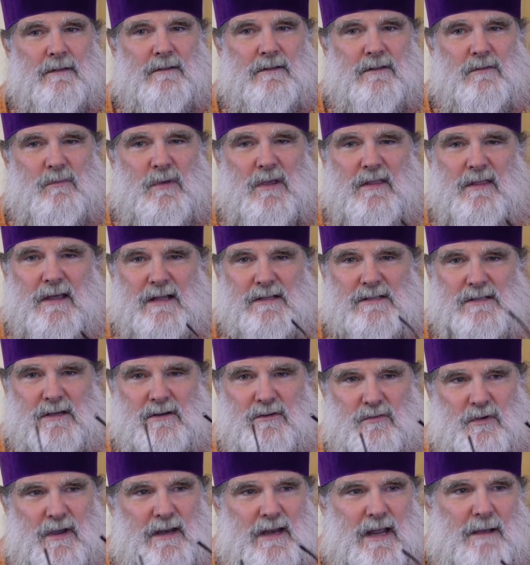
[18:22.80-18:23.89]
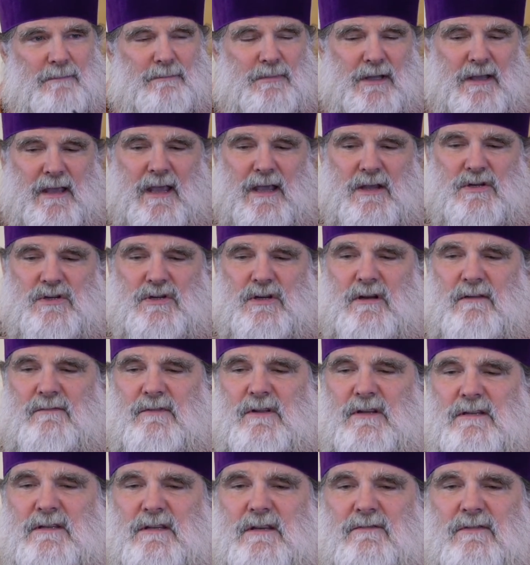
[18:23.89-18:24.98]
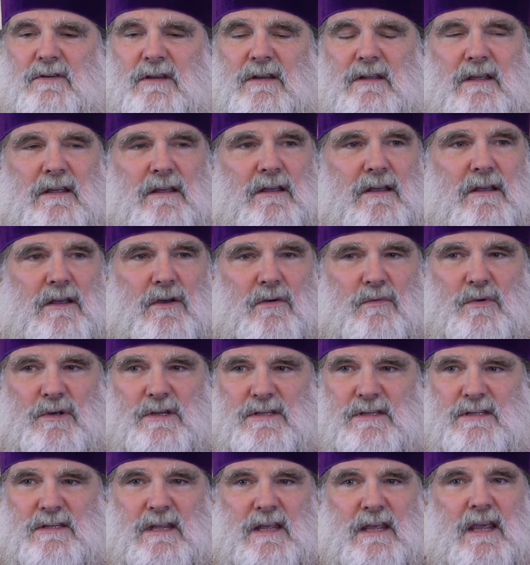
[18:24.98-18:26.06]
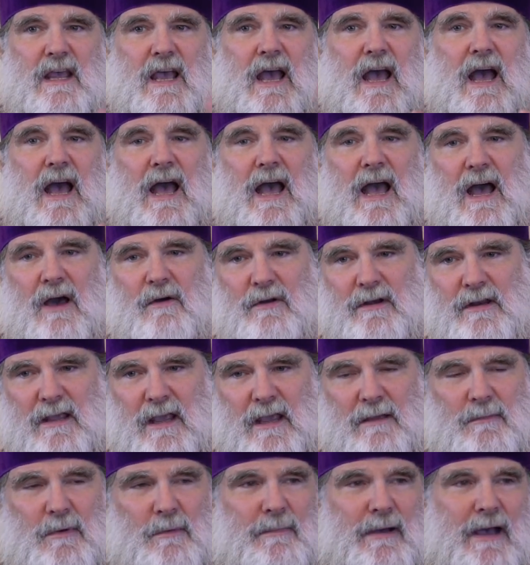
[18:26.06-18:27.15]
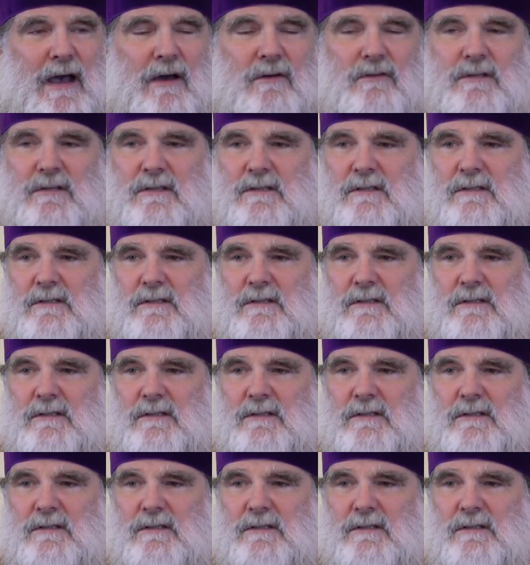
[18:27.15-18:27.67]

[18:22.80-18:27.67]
To me, that's a great application of nativity. We see how it came about